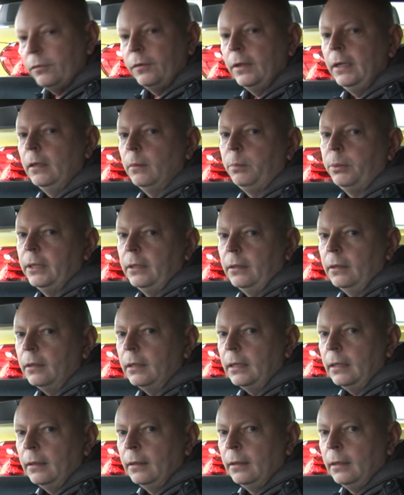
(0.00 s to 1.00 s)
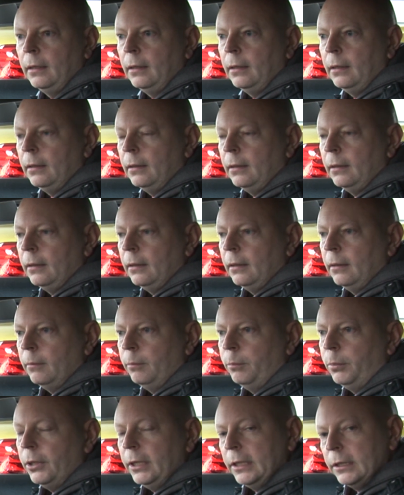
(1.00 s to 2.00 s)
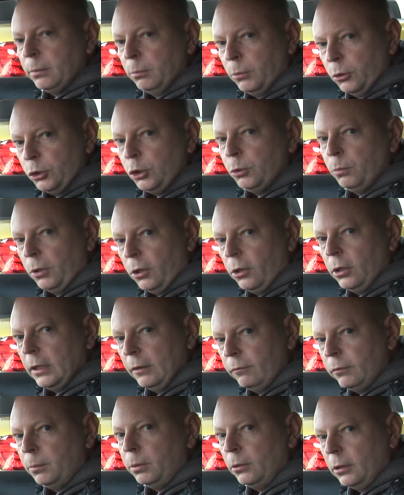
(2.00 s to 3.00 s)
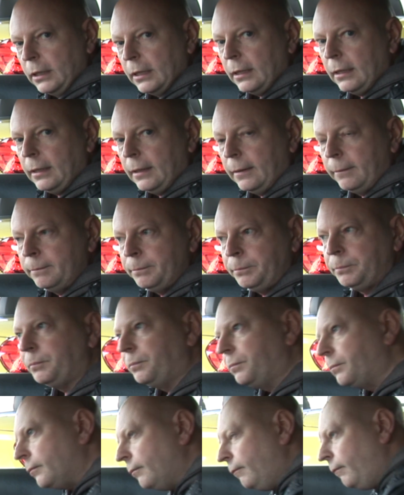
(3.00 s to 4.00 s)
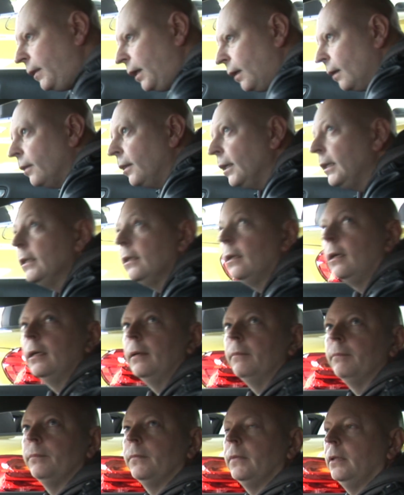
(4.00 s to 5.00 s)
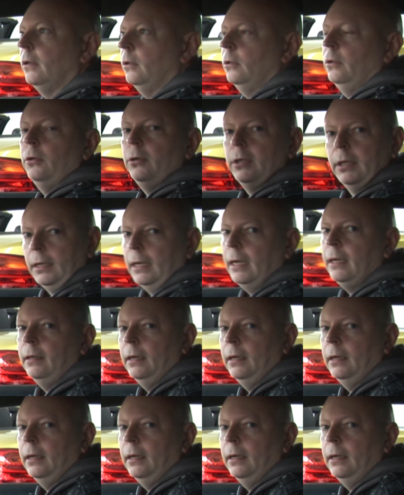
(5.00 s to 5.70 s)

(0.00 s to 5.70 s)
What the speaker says: put a fingerprint on it. But it's much more livable car. Things like, look